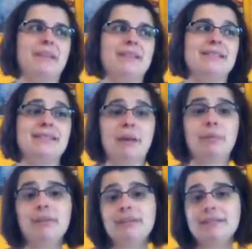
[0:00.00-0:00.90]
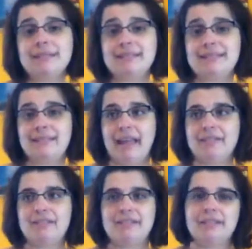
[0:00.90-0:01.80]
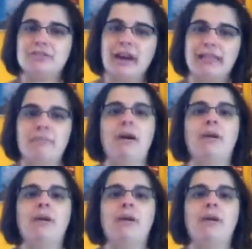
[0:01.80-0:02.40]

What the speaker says: sample just to try them